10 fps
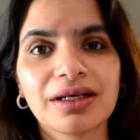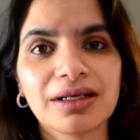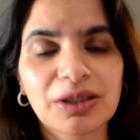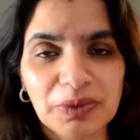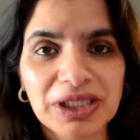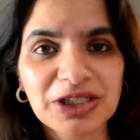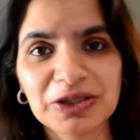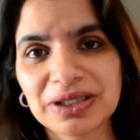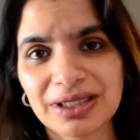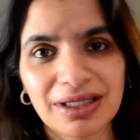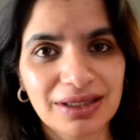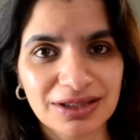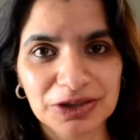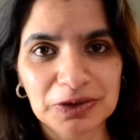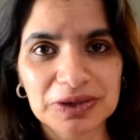The one good thing
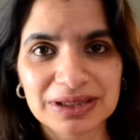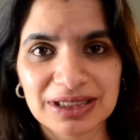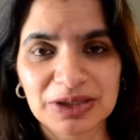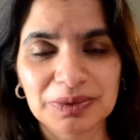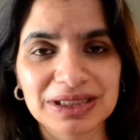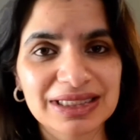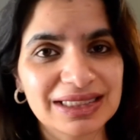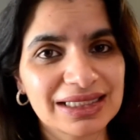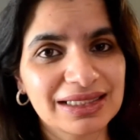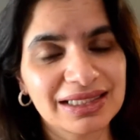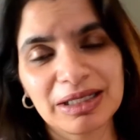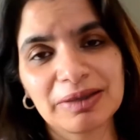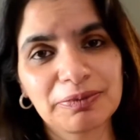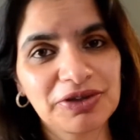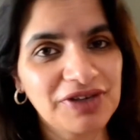that schools did was they
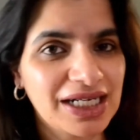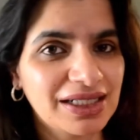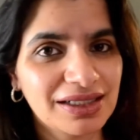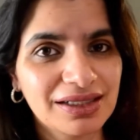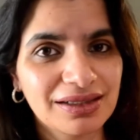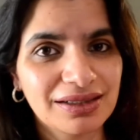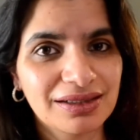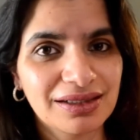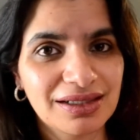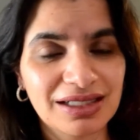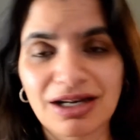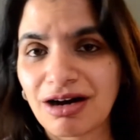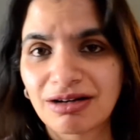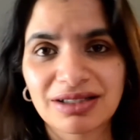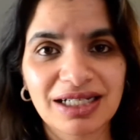provided an
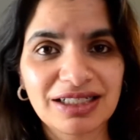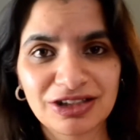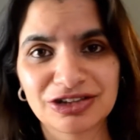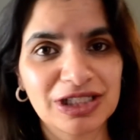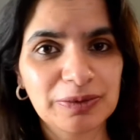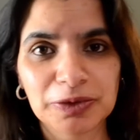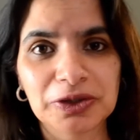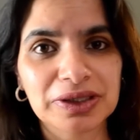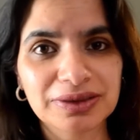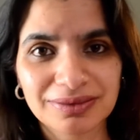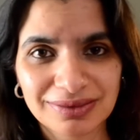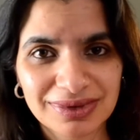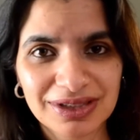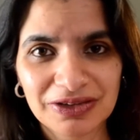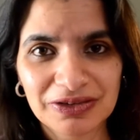online learning portal
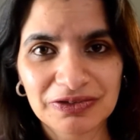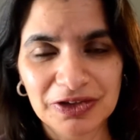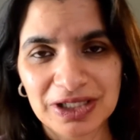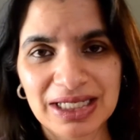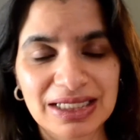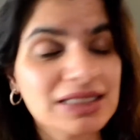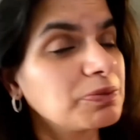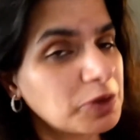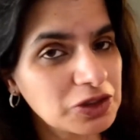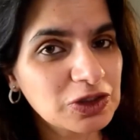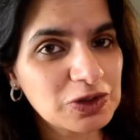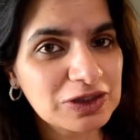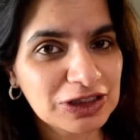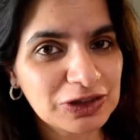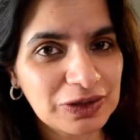for the kids. Most
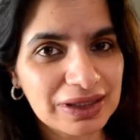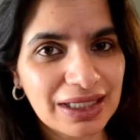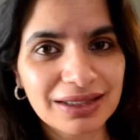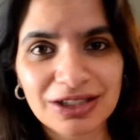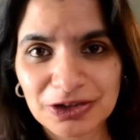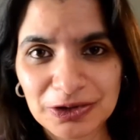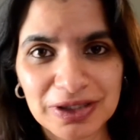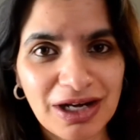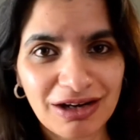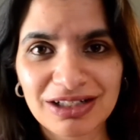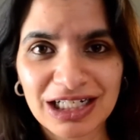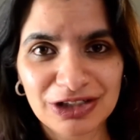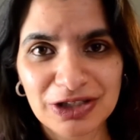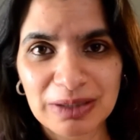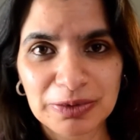schools are doing that. They're doing online
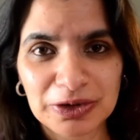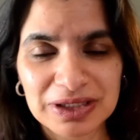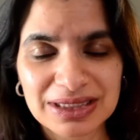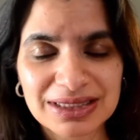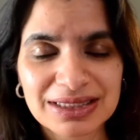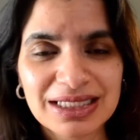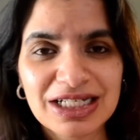learning portals.